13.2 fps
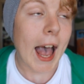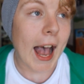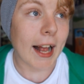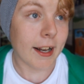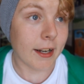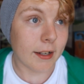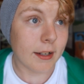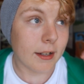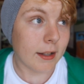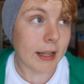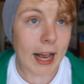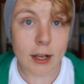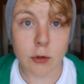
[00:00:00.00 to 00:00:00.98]
And
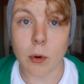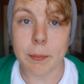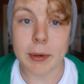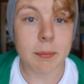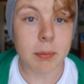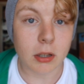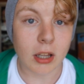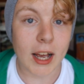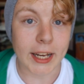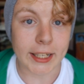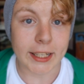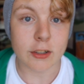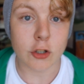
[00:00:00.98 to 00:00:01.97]
that's what people
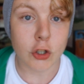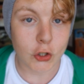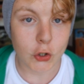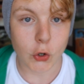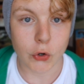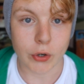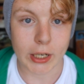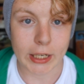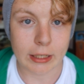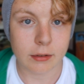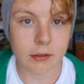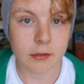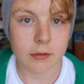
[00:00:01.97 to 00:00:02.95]
like is a story.
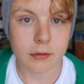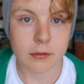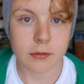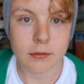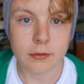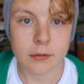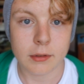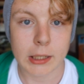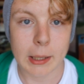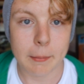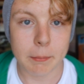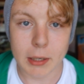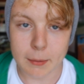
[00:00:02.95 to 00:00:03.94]

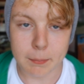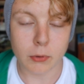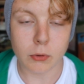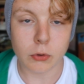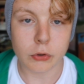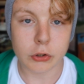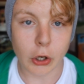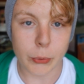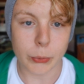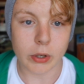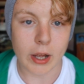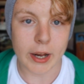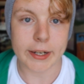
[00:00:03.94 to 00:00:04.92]
People
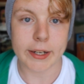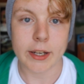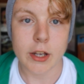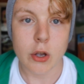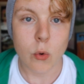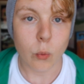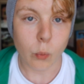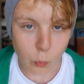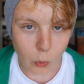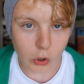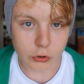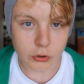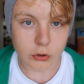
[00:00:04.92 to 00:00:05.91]
don't like
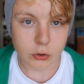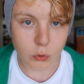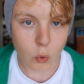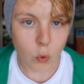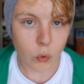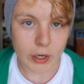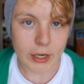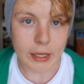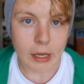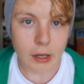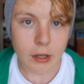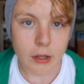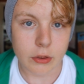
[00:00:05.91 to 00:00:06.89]
one story
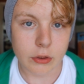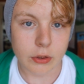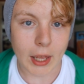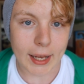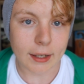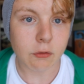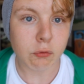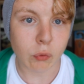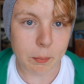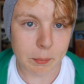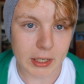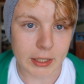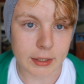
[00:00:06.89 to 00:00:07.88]
that
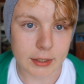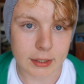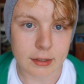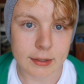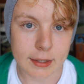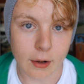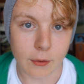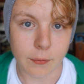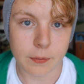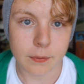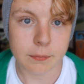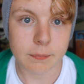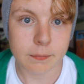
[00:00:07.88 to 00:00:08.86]
repeats itself.